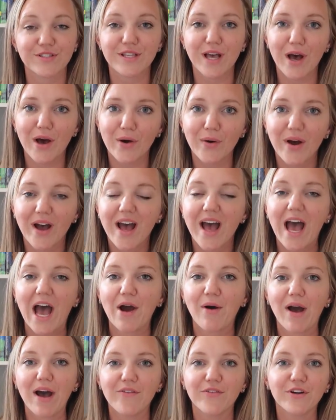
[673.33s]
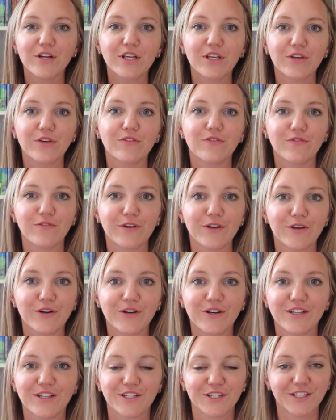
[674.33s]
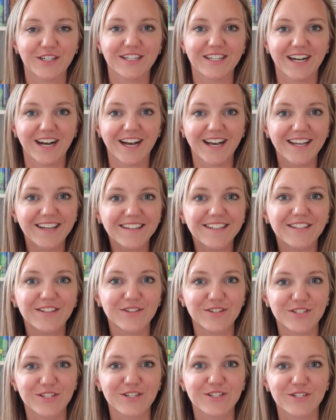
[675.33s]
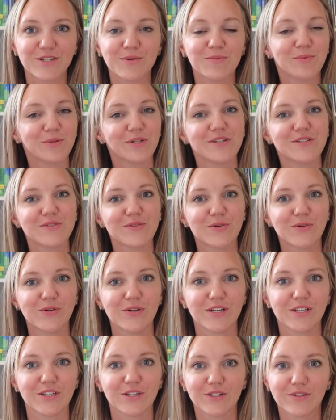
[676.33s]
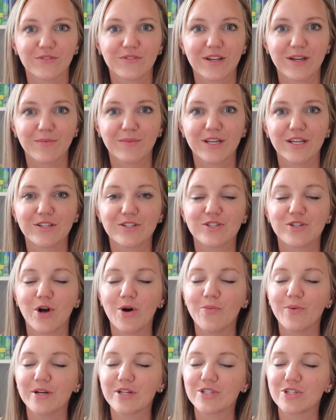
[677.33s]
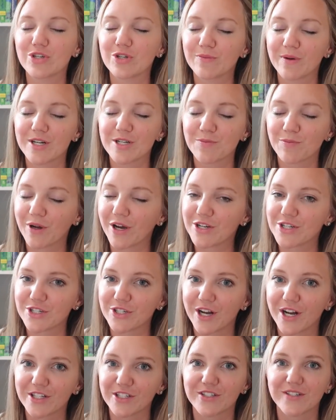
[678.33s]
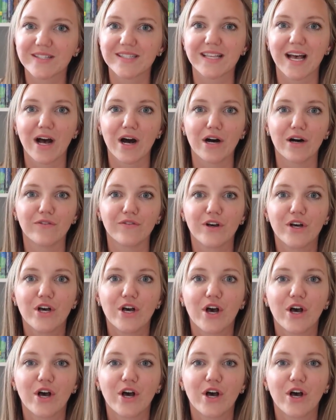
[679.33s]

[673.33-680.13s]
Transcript: So however you feel in your gut, you should do preschool in your family. Don't put too much pressure on yourself.